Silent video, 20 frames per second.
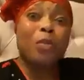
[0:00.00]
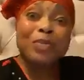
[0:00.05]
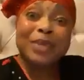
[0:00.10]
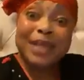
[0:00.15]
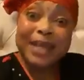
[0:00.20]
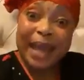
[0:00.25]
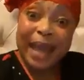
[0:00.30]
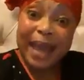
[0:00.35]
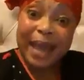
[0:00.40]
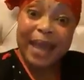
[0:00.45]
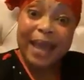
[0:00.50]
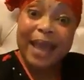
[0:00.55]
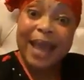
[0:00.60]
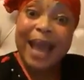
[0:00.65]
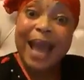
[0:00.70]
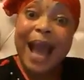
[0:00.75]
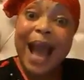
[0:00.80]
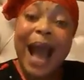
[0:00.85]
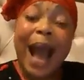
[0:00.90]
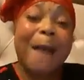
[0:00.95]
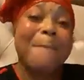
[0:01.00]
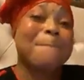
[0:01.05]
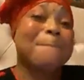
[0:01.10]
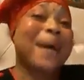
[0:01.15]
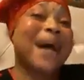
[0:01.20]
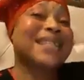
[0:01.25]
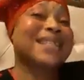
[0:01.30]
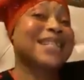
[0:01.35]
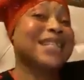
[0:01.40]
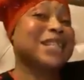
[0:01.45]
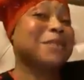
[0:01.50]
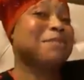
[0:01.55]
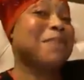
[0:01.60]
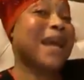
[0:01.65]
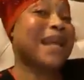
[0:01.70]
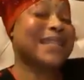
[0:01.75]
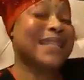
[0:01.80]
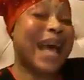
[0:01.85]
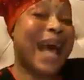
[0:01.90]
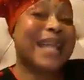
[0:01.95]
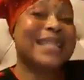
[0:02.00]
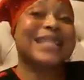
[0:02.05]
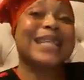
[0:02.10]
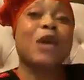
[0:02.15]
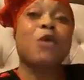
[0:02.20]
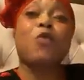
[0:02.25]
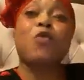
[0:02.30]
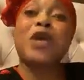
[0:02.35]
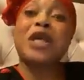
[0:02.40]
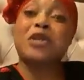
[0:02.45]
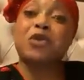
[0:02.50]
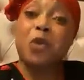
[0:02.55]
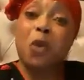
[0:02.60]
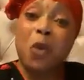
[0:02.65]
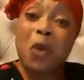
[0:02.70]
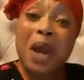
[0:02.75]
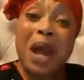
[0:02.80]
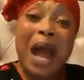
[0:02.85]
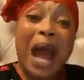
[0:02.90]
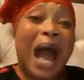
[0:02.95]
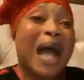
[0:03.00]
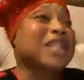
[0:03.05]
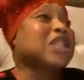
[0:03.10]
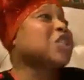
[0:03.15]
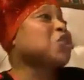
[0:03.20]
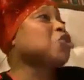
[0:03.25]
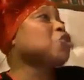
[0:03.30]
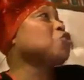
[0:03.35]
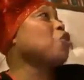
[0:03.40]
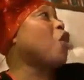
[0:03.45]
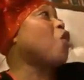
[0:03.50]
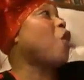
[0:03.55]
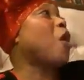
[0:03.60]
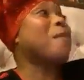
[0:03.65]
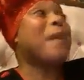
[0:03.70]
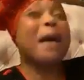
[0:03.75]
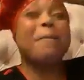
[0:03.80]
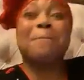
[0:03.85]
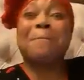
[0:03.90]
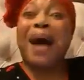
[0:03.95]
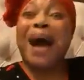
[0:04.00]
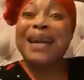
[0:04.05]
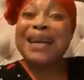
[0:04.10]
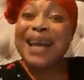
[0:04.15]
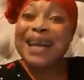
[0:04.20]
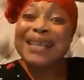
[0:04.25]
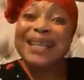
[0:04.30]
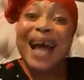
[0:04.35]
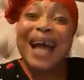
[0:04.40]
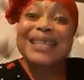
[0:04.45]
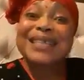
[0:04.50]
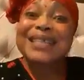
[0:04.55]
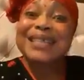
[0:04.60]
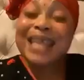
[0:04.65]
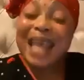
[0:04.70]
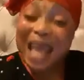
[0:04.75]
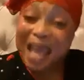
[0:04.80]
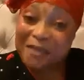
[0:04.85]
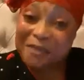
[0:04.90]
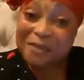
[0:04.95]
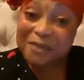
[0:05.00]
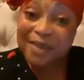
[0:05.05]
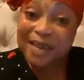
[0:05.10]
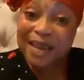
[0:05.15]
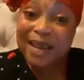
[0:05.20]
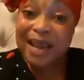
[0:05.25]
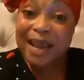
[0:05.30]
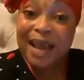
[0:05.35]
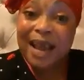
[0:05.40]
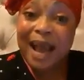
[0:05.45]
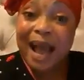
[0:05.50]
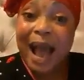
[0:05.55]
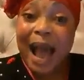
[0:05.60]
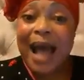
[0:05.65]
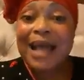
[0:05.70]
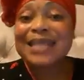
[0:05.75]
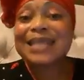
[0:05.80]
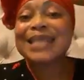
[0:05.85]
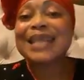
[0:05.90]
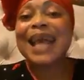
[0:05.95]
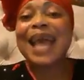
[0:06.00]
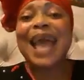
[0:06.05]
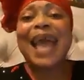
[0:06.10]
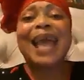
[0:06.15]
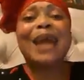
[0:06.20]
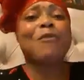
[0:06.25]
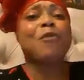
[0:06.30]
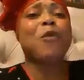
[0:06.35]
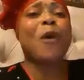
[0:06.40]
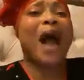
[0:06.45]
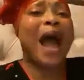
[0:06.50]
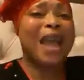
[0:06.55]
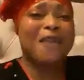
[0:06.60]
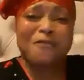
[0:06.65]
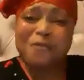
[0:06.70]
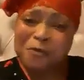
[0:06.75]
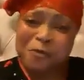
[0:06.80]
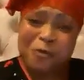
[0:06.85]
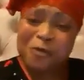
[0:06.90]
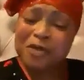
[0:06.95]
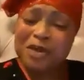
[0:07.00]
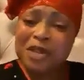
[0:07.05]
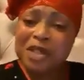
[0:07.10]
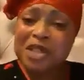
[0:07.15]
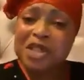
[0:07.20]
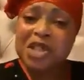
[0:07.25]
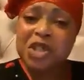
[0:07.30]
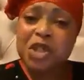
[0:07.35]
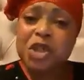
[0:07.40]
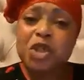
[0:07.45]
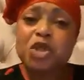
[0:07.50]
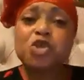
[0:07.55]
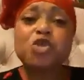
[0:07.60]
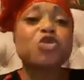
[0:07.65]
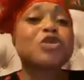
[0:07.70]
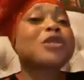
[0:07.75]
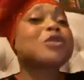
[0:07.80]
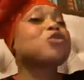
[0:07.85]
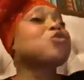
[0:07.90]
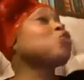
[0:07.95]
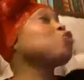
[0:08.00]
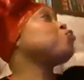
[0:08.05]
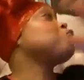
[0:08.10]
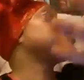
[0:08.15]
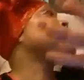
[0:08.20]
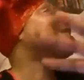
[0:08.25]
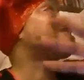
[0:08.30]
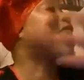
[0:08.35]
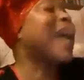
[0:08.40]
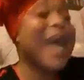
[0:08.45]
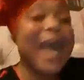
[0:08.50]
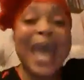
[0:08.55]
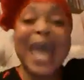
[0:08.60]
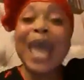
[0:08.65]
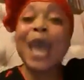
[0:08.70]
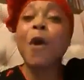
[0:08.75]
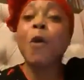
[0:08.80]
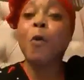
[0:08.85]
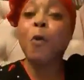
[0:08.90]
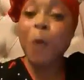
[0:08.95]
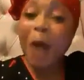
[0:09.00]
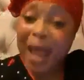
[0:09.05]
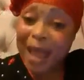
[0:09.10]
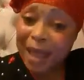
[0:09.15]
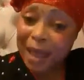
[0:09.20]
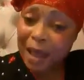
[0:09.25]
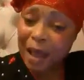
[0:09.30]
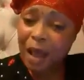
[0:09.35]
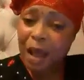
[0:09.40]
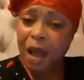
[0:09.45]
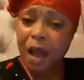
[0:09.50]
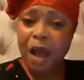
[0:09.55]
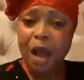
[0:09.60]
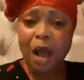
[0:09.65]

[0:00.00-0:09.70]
come there and participate as a widow, and she should not come and parade herself as a wife. She should stay away.